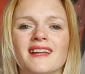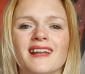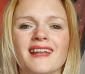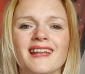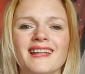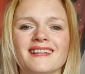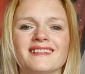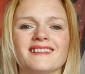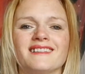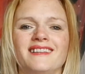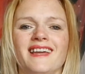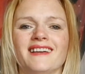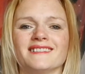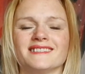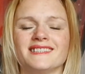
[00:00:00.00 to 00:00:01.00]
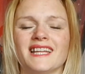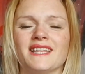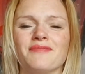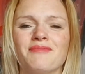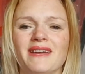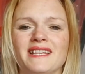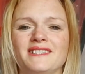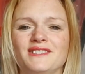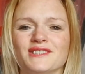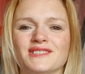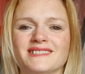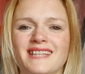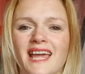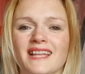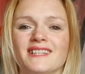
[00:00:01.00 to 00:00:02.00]
little things that makes you
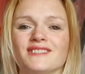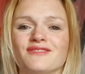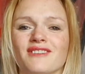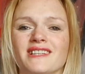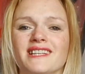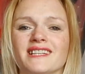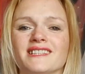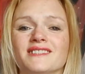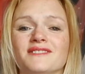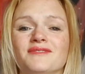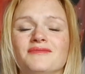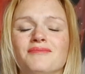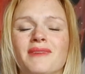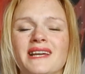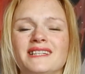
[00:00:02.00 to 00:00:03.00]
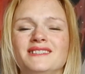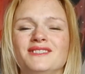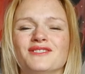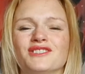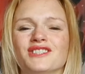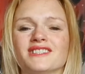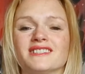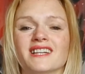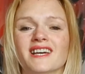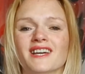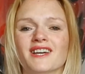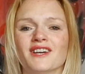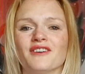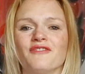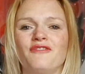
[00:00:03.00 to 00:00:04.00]
satisfied, that makes you just
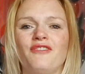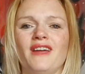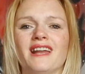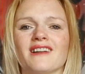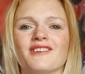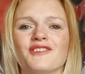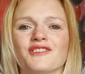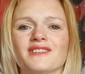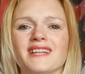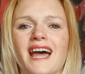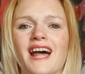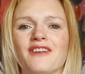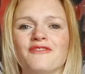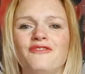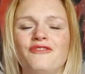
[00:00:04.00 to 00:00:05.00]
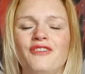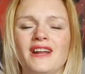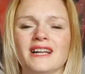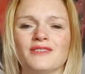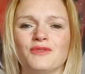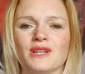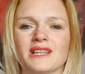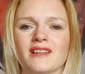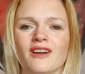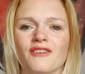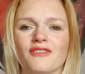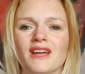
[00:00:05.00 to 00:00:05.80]
feel good and filled with love.